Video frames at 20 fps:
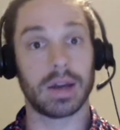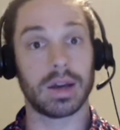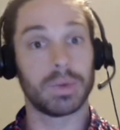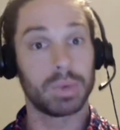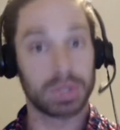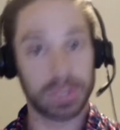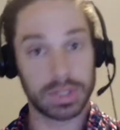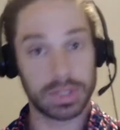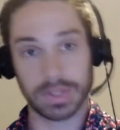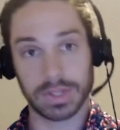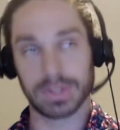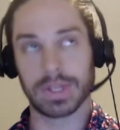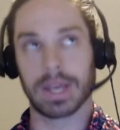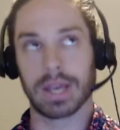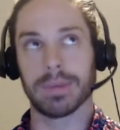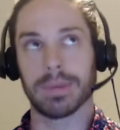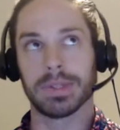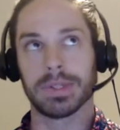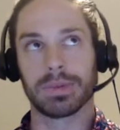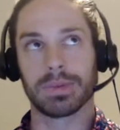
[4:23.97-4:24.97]
which is the
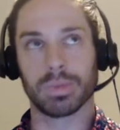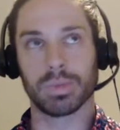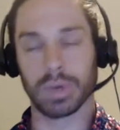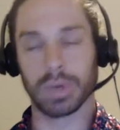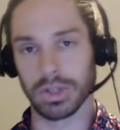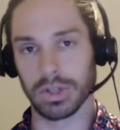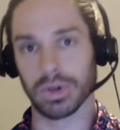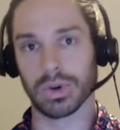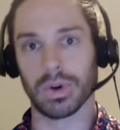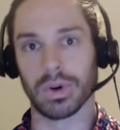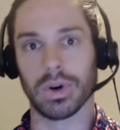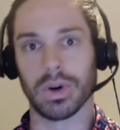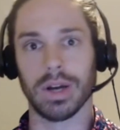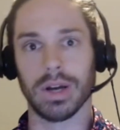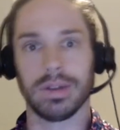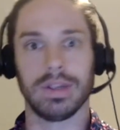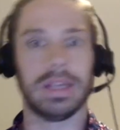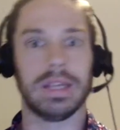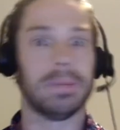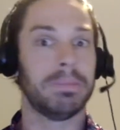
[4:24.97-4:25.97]
same as when you're
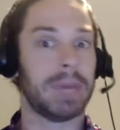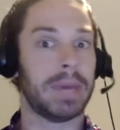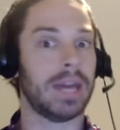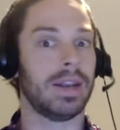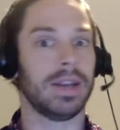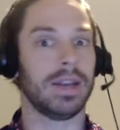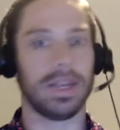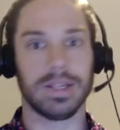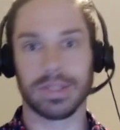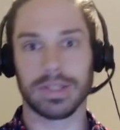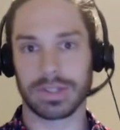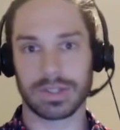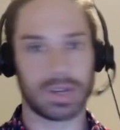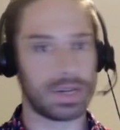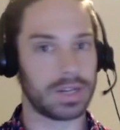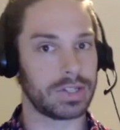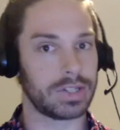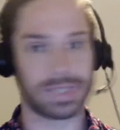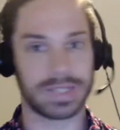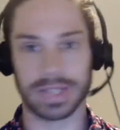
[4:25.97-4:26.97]
in bed and he just tries